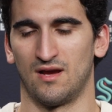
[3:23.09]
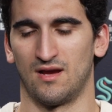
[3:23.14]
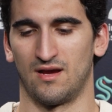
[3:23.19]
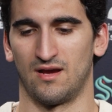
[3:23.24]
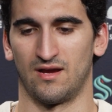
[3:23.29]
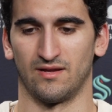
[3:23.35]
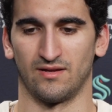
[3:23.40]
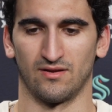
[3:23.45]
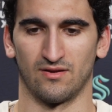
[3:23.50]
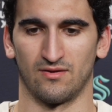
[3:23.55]

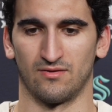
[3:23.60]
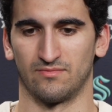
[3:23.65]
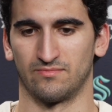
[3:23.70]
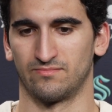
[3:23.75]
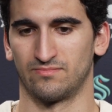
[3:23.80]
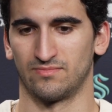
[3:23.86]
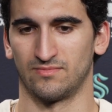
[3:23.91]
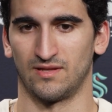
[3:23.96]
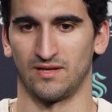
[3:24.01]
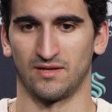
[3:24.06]

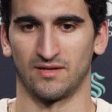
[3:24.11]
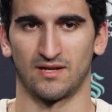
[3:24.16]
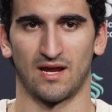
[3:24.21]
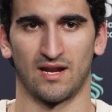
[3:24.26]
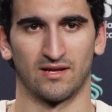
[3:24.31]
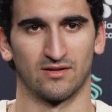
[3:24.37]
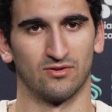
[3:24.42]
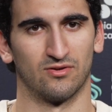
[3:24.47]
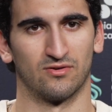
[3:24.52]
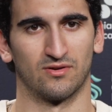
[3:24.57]
they
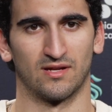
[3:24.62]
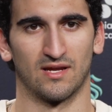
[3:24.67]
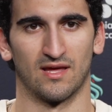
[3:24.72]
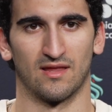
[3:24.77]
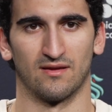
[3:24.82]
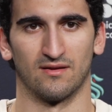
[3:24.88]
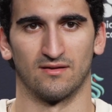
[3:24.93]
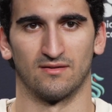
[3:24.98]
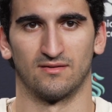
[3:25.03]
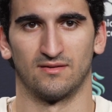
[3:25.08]
kind of go
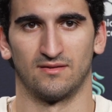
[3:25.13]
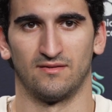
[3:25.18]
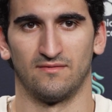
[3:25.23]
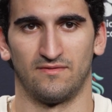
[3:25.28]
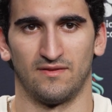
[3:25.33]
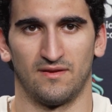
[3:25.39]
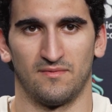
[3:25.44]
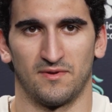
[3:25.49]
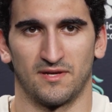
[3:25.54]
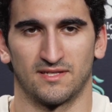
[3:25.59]
together, if
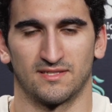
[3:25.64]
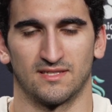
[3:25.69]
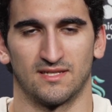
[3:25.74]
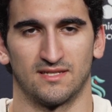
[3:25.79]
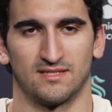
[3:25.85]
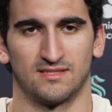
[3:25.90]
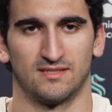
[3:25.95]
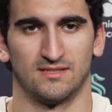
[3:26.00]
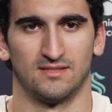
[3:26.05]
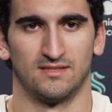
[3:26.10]
that makes
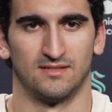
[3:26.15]
sense.